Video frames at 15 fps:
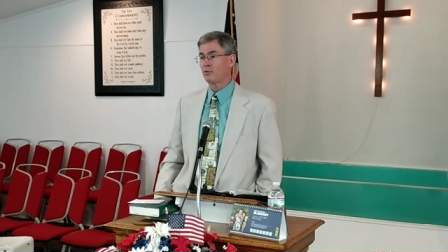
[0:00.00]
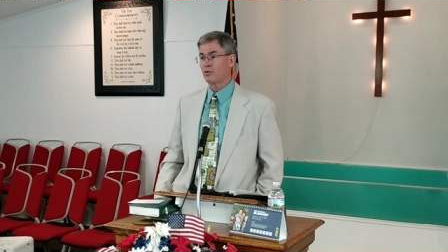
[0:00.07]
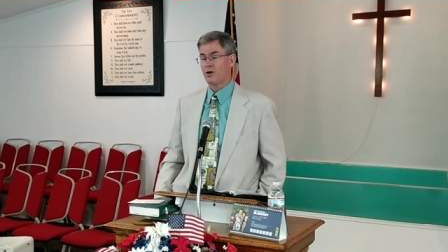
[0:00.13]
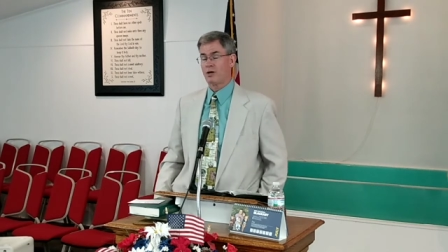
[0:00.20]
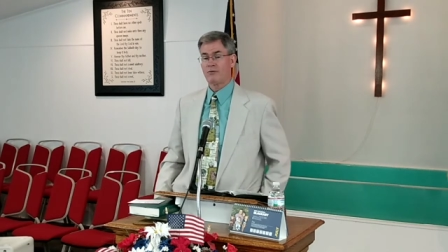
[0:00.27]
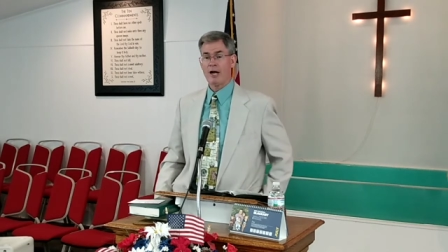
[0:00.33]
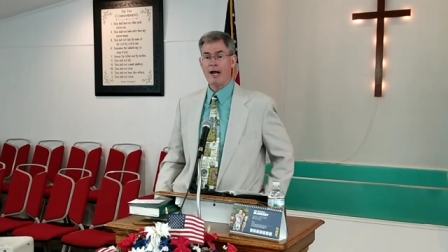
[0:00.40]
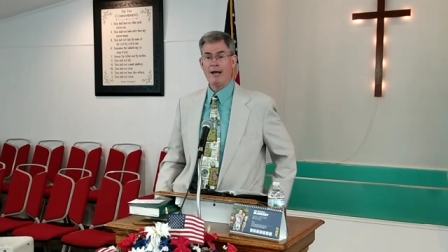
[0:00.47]

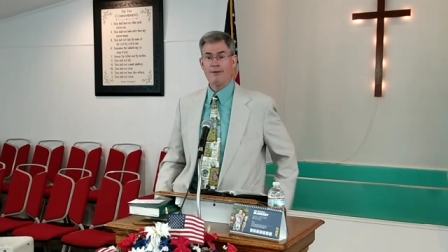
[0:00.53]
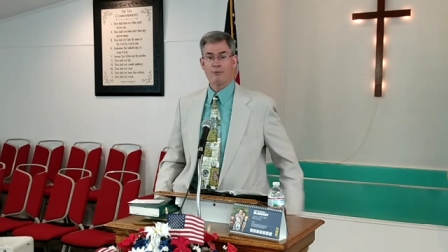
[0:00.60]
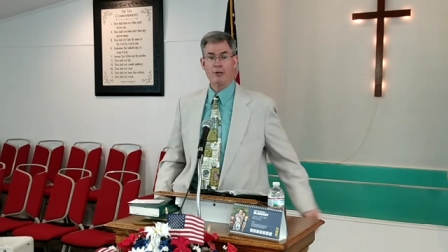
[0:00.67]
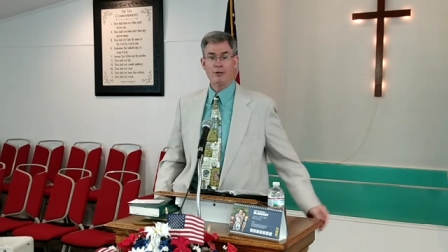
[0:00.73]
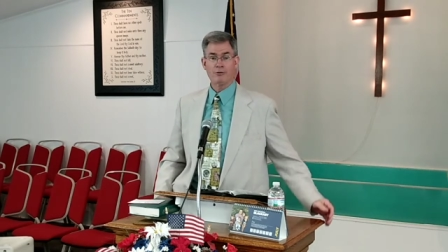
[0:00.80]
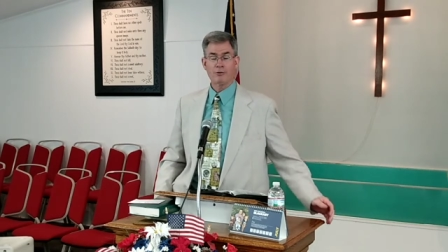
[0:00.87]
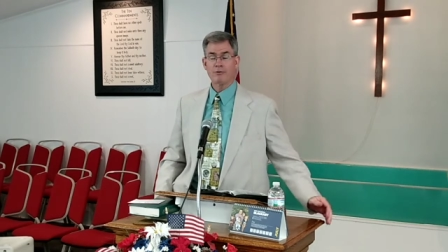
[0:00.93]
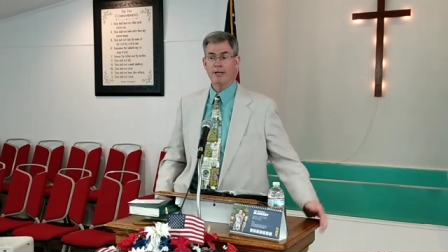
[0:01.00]
We're over
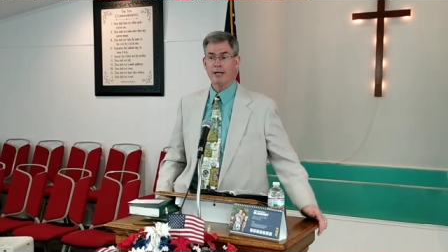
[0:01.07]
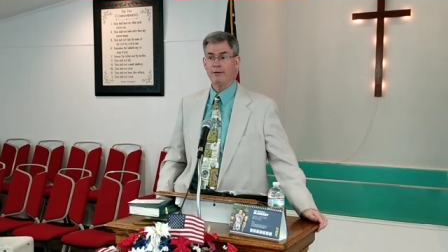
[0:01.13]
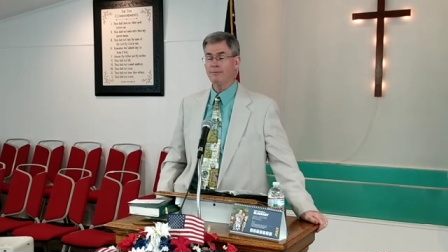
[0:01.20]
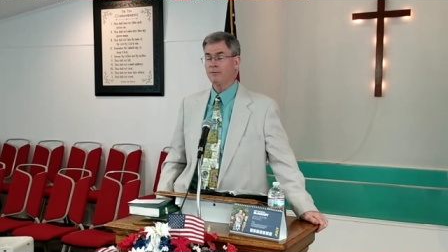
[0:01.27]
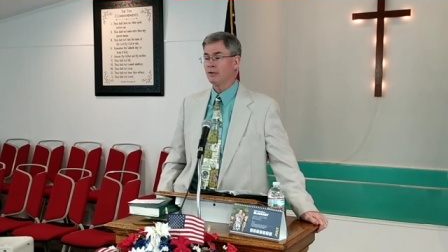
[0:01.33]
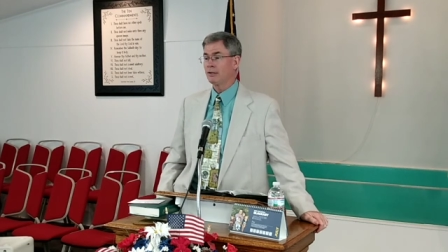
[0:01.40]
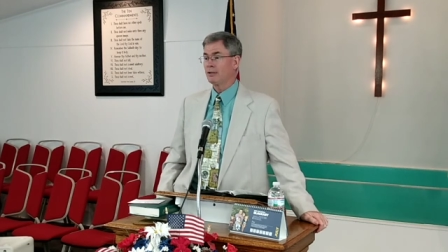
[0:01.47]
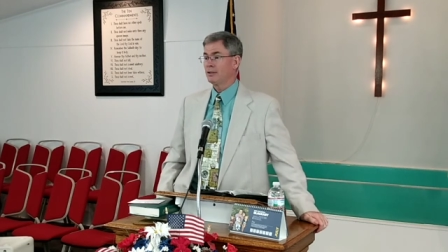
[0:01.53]
halfway through now.
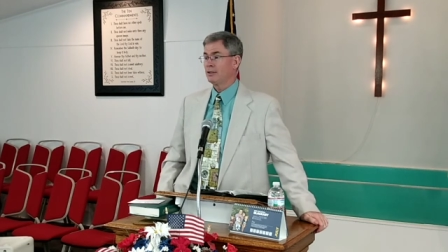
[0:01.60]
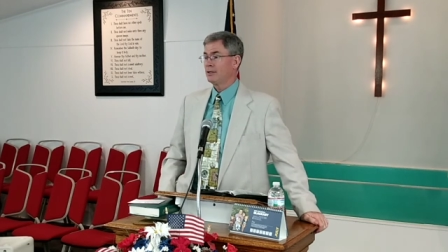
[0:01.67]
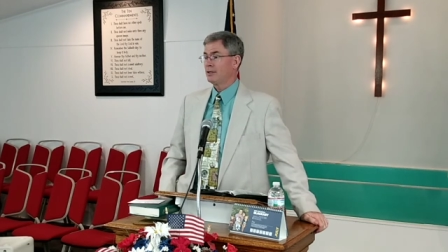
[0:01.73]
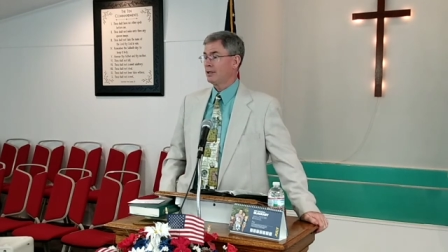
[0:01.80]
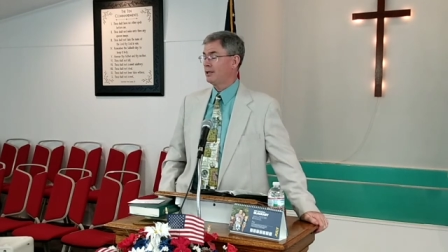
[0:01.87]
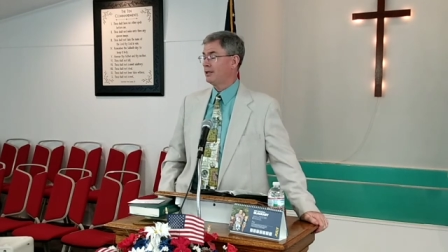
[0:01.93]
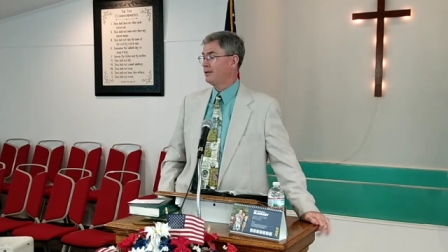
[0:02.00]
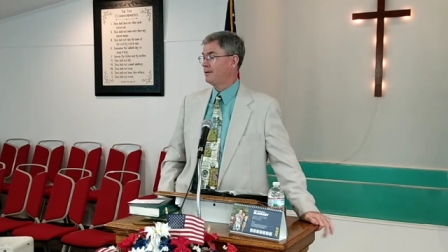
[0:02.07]

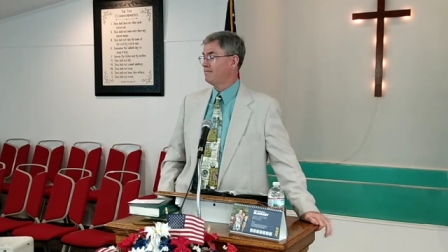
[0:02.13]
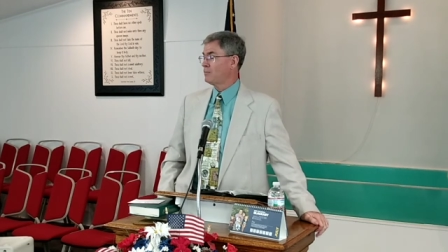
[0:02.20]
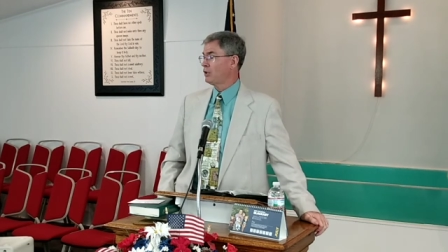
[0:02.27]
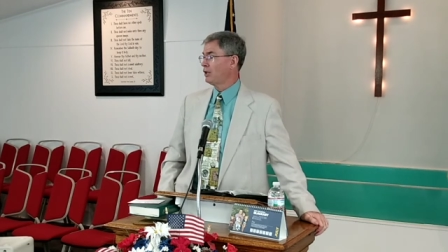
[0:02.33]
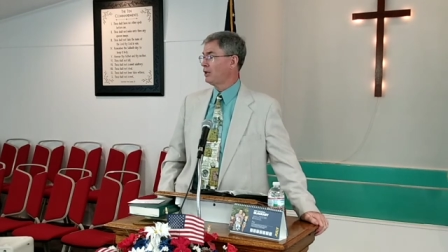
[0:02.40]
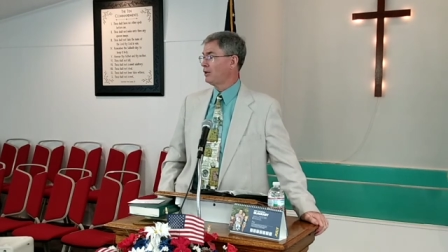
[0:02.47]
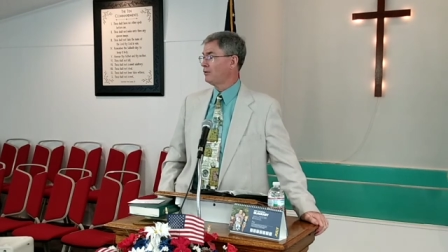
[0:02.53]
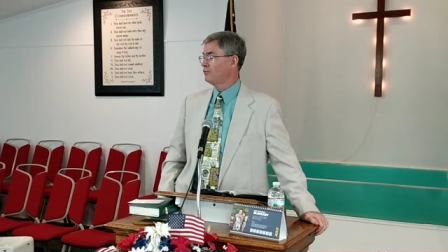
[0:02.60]
Of,
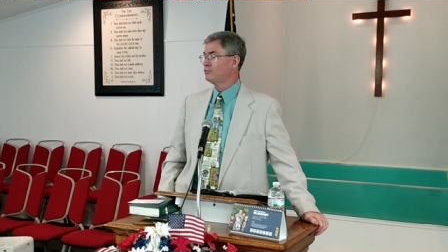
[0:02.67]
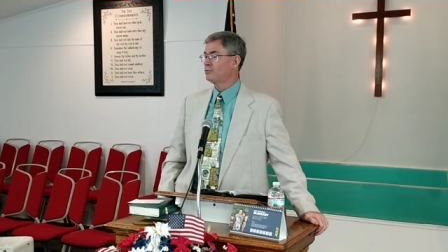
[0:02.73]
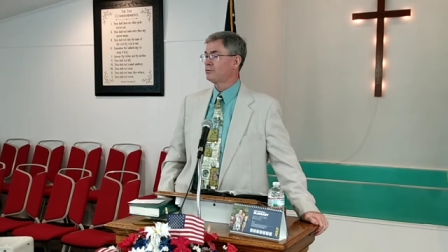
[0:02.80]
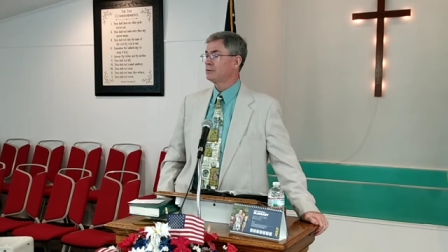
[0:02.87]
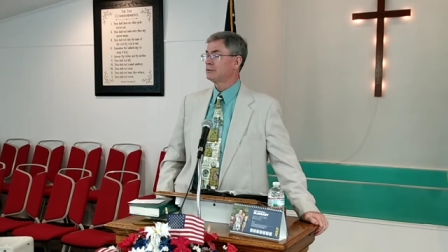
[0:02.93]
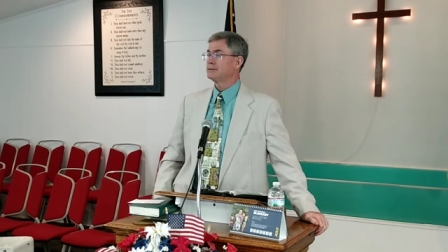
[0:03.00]
of